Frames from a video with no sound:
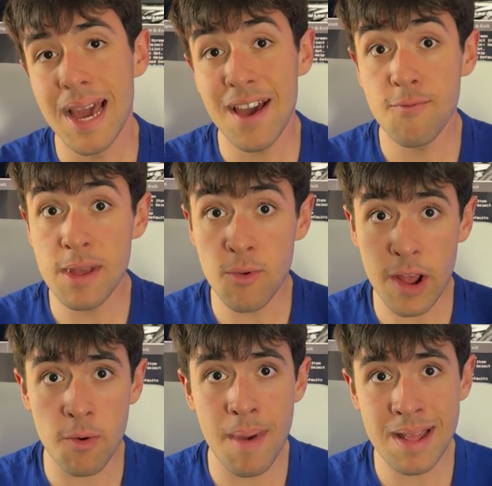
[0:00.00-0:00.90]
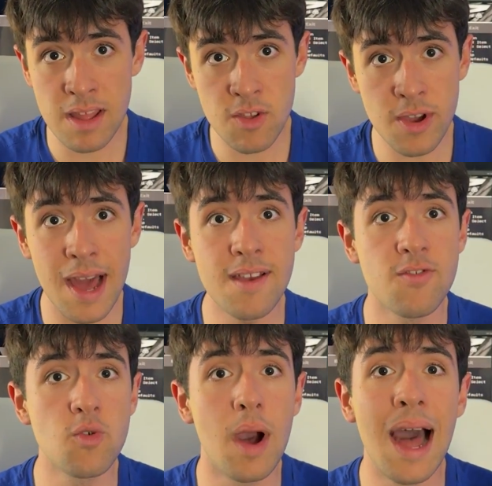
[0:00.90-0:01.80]
I have been recommending you guys
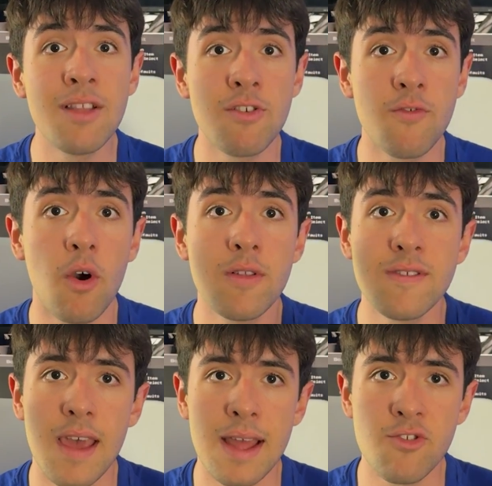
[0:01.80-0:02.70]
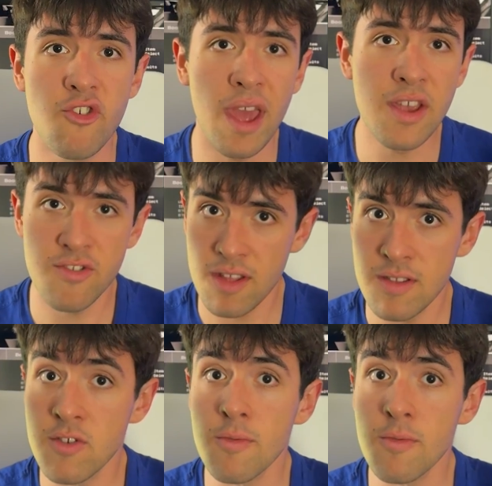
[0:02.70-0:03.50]
do undervolts and change setting your